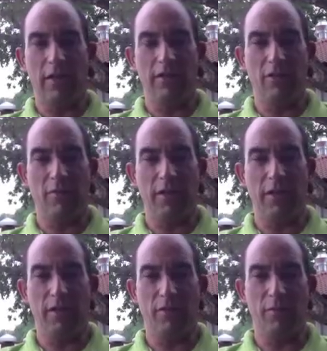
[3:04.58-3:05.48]
ask that you be
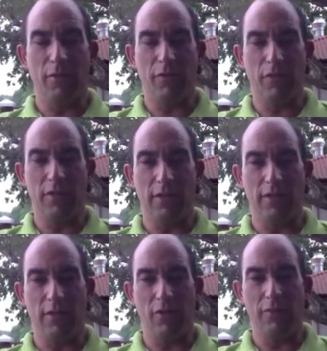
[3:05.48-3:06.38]
here before 6
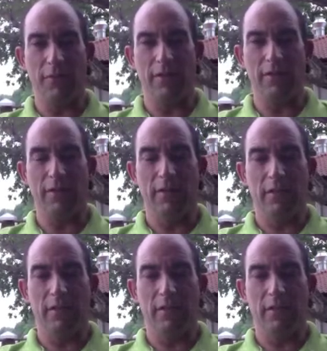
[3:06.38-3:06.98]
o'clock, please.